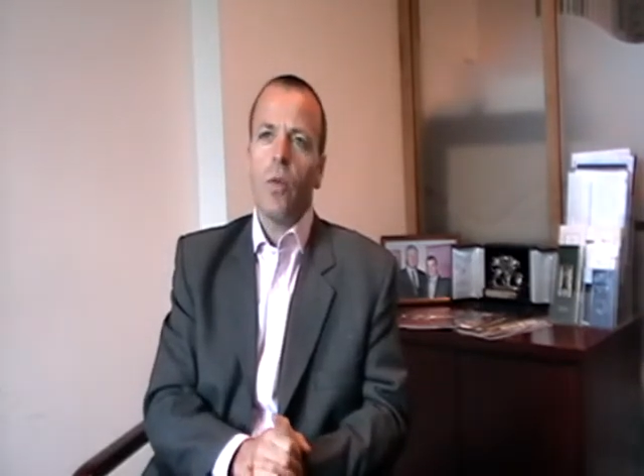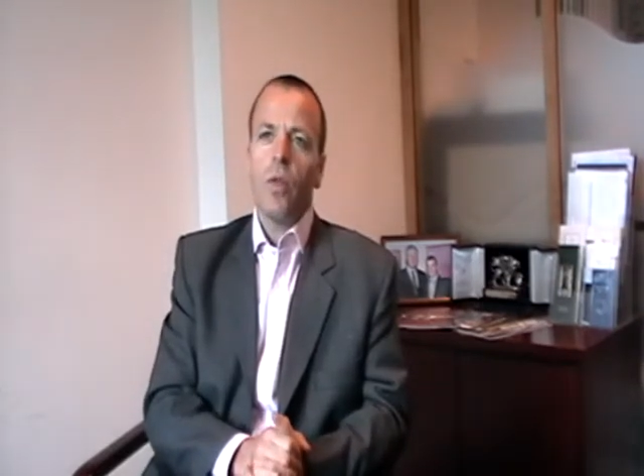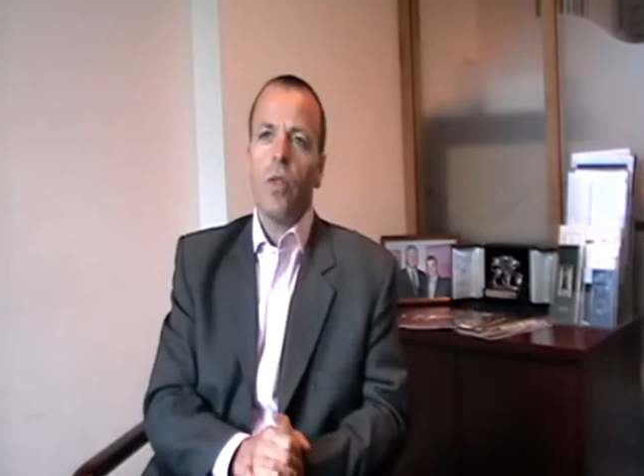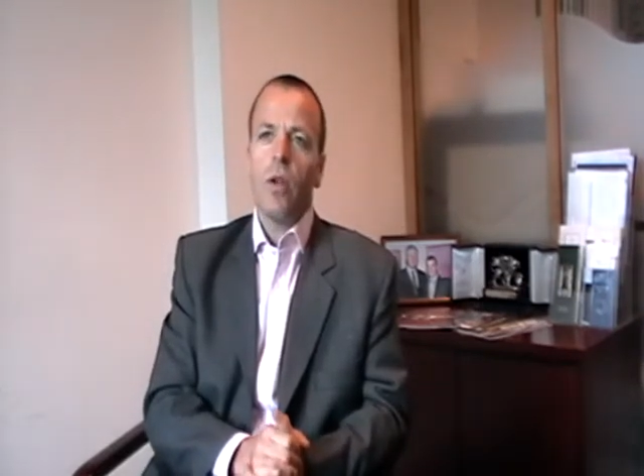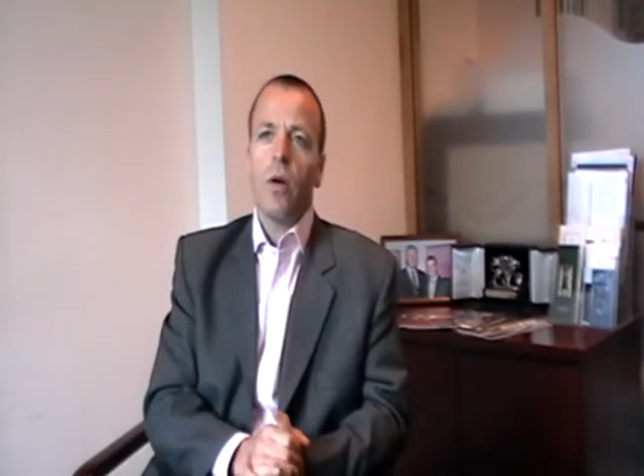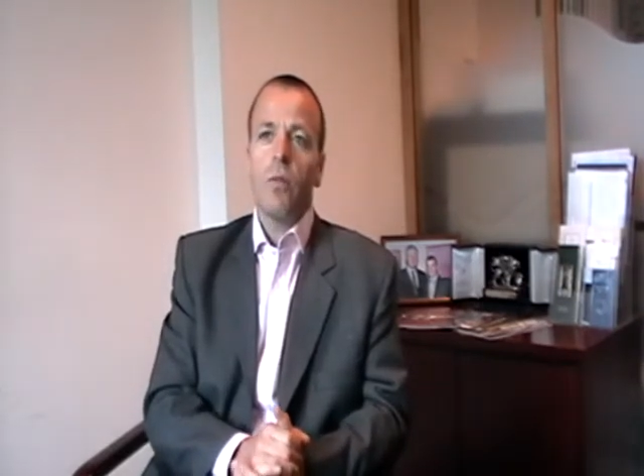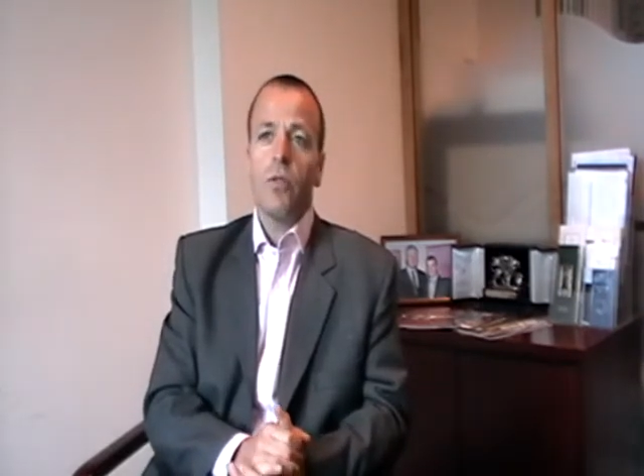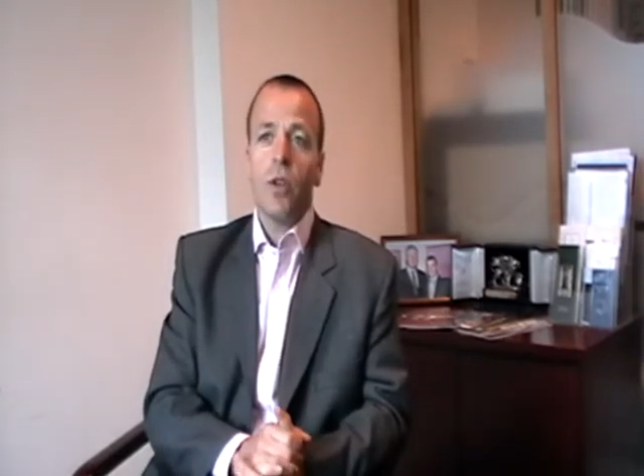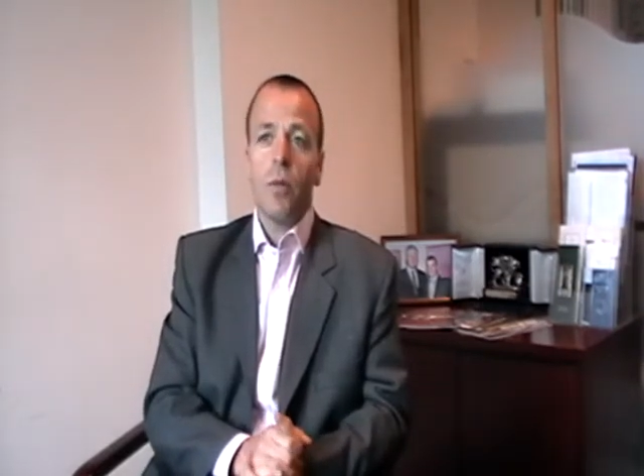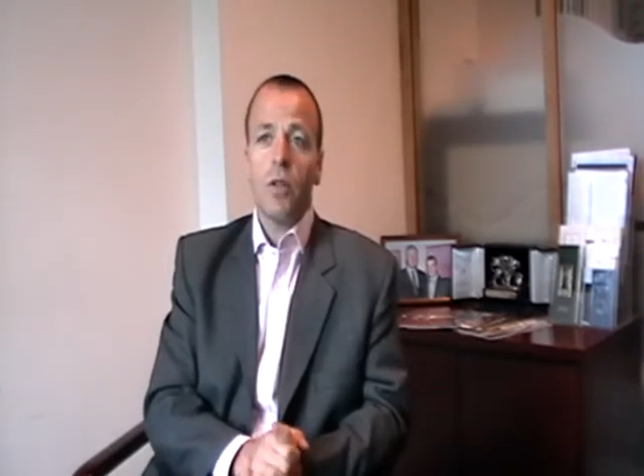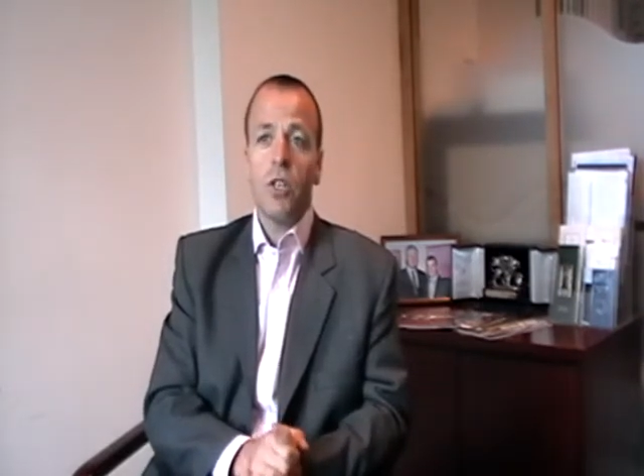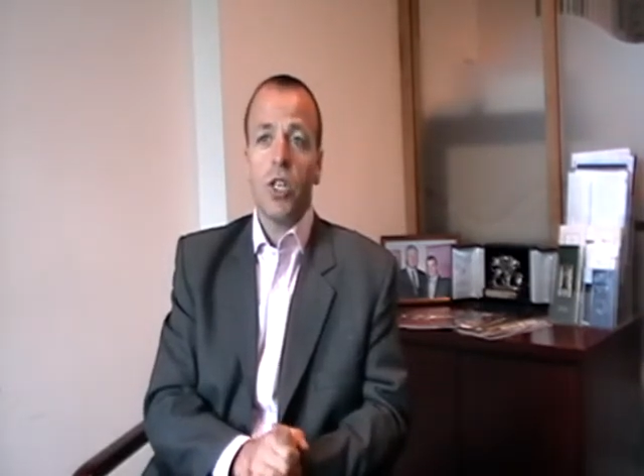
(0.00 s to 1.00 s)
with the lump
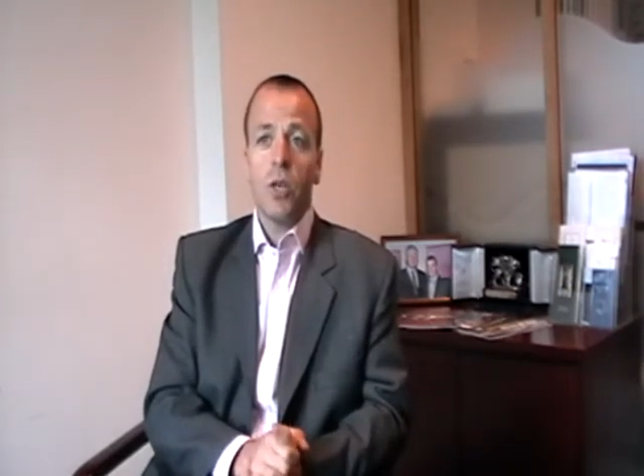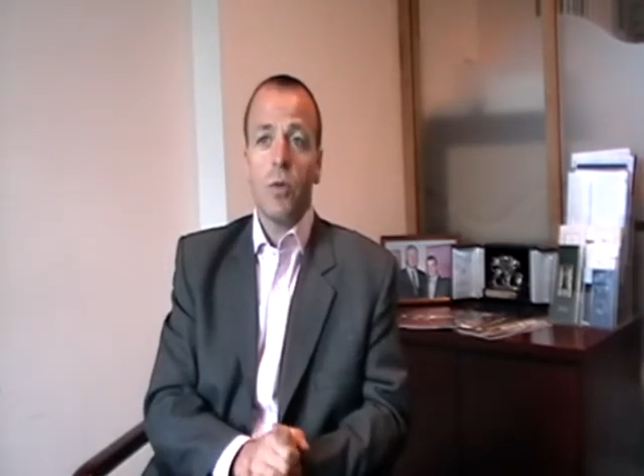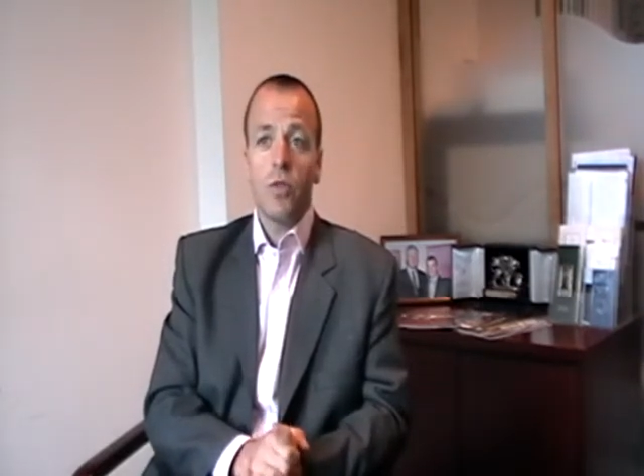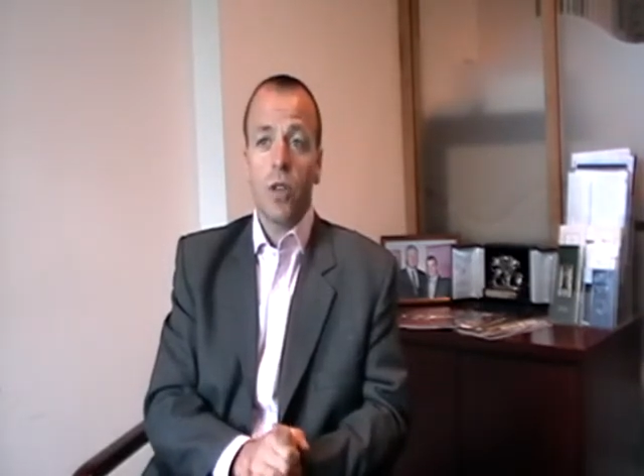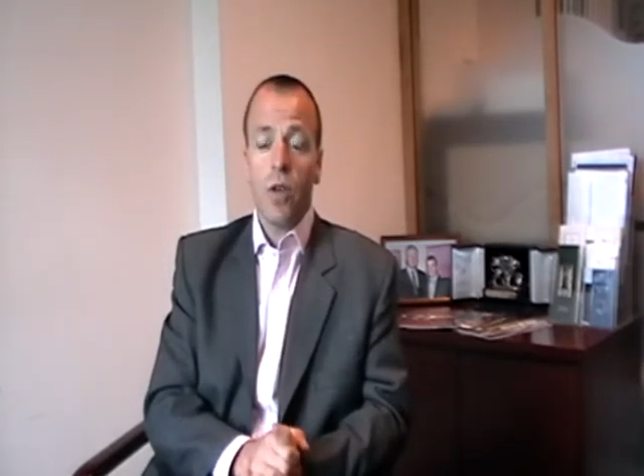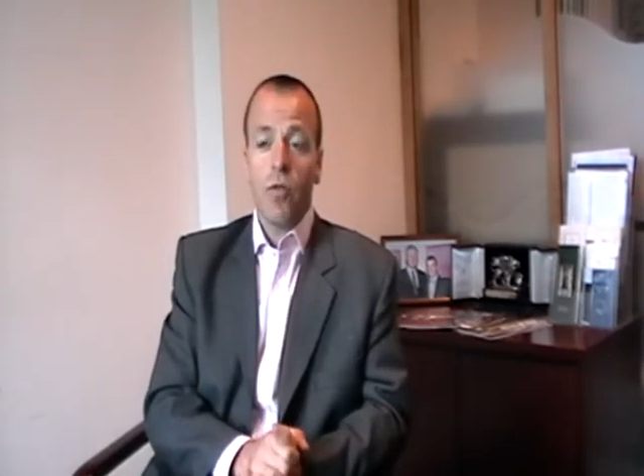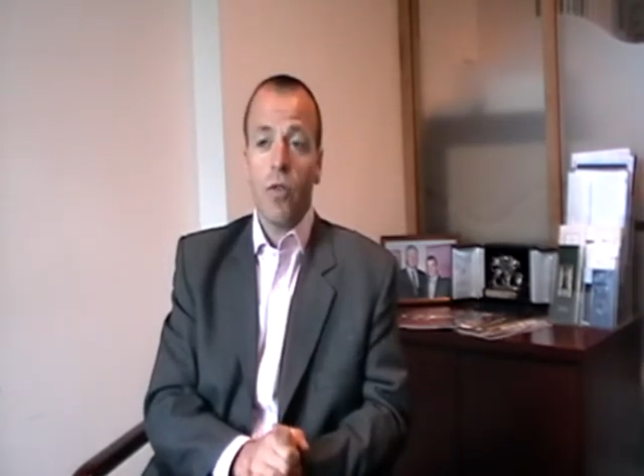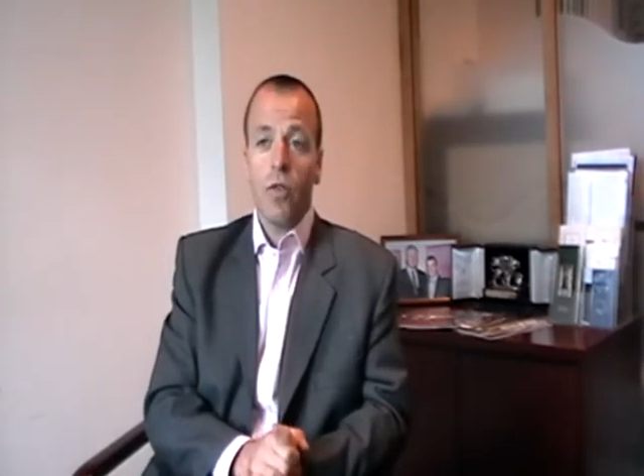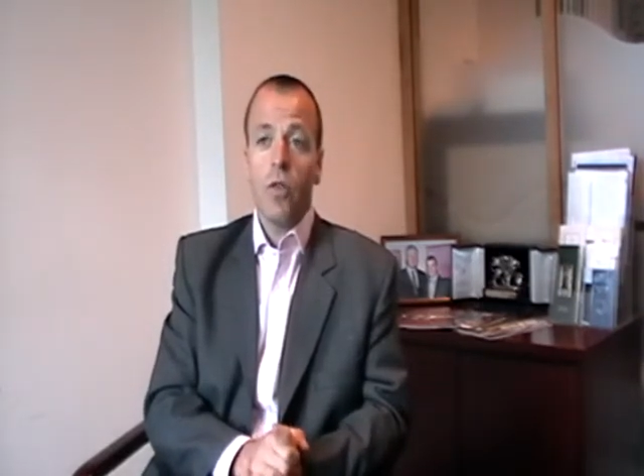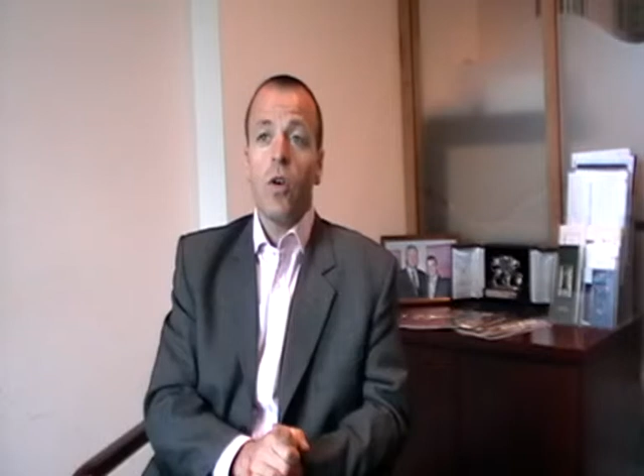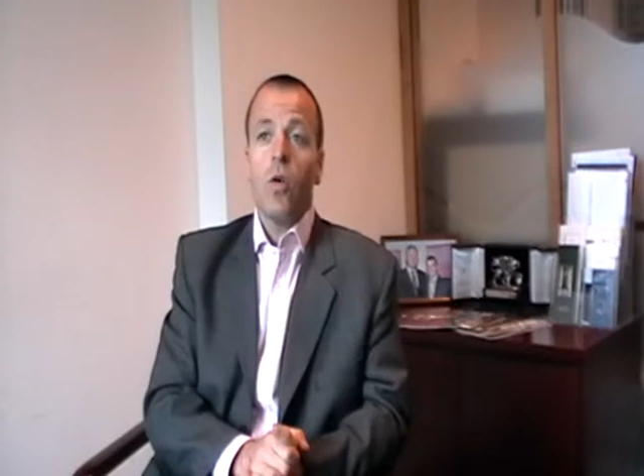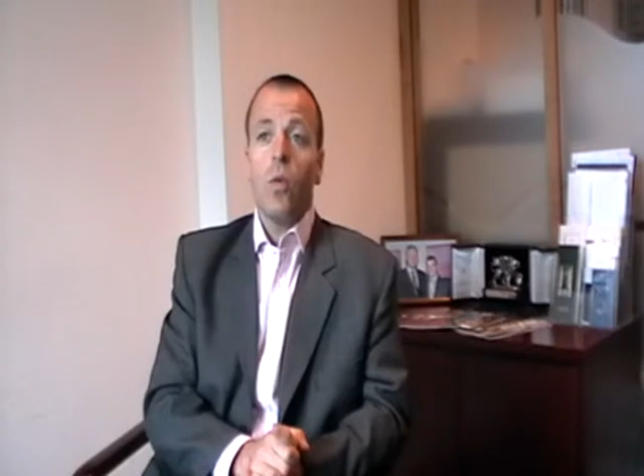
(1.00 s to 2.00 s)
sum that she was given,